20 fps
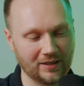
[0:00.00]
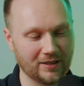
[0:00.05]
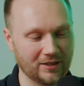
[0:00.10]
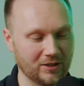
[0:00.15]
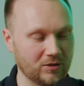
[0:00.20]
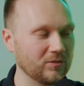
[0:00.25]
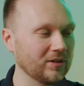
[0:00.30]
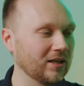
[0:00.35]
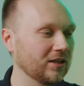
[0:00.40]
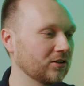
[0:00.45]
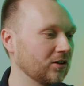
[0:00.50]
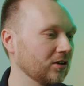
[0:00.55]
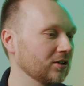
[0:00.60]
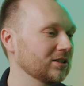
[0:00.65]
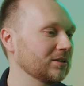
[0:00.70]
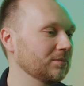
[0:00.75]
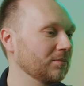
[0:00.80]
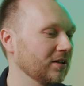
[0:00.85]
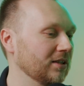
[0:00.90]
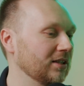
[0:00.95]
regular
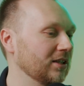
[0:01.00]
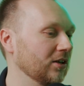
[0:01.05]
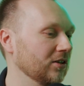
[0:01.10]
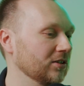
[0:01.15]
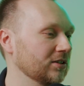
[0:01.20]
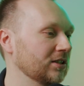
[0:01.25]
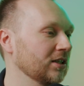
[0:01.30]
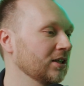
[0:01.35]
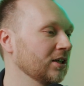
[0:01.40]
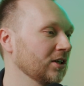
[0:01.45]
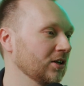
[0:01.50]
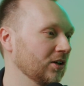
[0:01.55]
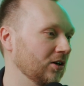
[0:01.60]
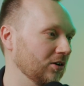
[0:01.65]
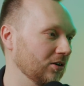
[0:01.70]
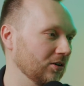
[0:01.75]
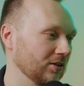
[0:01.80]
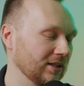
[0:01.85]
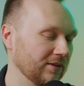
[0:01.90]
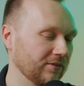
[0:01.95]
cost, money cost,
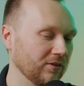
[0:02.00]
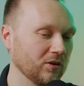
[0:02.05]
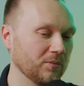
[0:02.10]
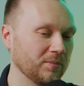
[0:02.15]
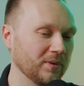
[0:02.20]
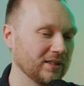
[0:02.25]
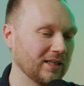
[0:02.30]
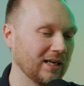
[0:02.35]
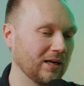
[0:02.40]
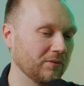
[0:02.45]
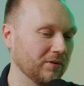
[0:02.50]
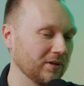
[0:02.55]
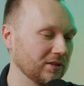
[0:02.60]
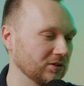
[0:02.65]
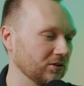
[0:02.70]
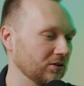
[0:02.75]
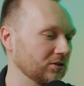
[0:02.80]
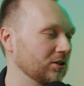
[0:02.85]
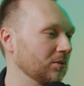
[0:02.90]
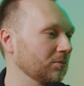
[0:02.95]
or development
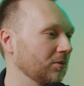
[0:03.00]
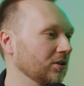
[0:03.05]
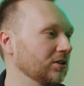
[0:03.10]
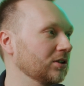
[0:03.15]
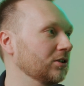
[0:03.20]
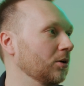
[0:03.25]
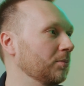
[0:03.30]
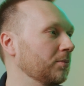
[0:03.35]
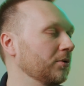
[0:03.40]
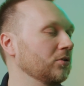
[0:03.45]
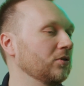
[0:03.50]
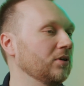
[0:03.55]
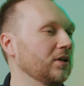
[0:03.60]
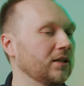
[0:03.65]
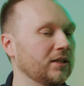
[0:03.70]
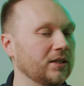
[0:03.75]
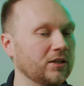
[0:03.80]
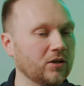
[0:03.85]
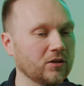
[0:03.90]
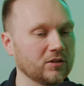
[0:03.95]
hours, or some other
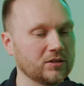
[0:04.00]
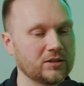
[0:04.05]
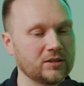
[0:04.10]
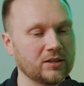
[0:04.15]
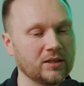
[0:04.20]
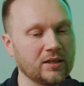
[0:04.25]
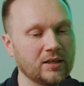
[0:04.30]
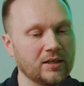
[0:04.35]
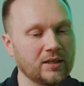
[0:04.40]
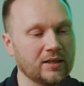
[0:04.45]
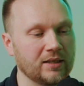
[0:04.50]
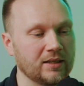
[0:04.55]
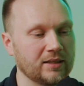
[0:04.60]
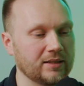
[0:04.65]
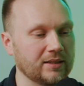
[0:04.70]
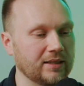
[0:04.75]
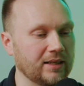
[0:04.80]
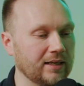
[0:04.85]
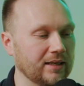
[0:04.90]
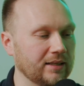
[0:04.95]
opportunity cost
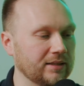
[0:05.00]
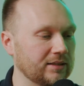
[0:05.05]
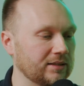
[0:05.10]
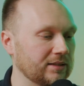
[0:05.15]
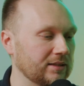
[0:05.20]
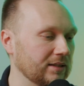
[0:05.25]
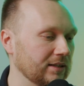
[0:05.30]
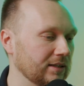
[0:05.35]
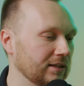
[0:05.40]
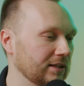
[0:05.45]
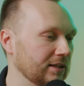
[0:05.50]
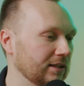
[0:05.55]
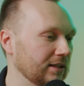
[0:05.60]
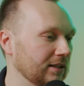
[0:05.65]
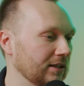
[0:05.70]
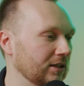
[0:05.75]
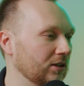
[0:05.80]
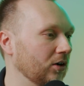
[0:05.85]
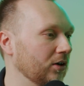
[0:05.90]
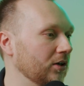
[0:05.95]
that's
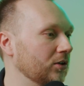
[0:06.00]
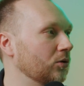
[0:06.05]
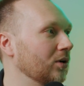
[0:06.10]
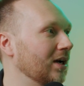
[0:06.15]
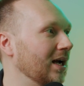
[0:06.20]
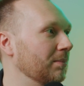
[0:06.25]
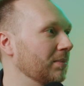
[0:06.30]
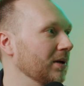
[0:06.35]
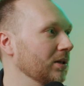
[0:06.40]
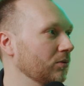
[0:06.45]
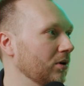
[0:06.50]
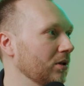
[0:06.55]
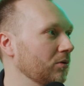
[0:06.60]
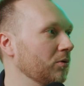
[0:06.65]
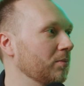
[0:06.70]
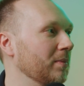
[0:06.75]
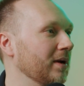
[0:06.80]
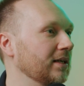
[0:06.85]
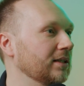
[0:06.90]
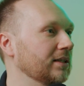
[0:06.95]
going to happen when
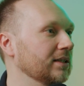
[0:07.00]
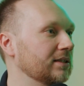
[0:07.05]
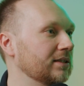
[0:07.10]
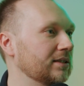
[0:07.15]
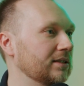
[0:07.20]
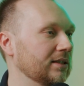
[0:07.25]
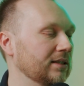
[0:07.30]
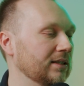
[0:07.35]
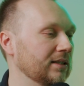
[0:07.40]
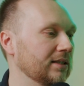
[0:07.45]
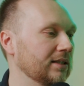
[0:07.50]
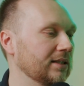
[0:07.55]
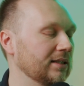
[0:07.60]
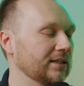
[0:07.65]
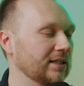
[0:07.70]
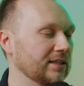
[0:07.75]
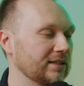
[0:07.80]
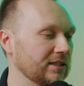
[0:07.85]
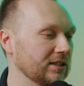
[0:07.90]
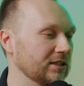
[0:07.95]
we make this
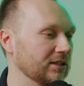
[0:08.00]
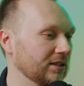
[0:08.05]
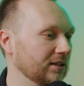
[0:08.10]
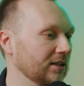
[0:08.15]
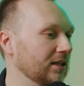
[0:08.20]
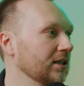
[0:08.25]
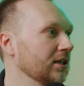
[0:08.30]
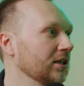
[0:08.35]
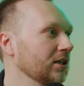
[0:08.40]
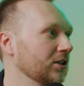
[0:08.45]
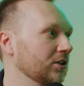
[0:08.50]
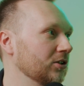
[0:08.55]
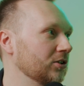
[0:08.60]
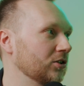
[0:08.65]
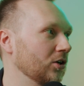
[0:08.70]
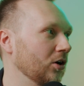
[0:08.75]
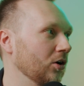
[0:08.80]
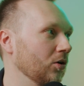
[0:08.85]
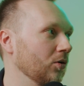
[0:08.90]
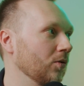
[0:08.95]
decision.
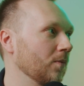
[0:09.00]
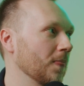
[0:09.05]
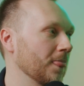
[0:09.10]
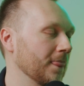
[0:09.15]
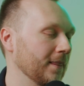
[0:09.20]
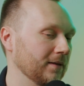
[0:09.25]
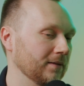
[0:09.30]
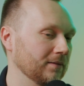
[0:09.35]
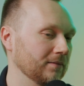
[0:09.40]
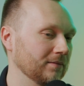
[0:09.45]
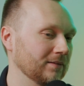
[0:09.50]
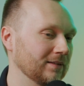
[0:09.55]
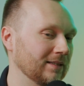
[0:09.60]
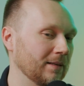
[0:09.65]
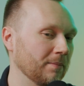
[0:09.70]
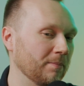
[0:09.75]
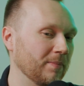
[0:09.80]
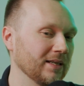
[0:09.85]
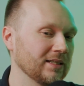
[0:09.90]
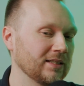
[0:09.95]
So
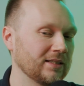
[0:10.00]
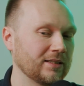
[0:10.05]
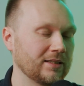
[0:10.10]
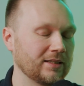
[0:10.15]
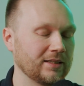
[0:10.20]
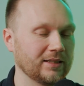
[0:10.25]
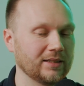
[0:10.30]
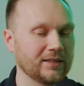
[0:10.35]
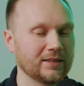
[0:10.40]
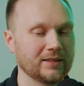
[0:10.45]
the best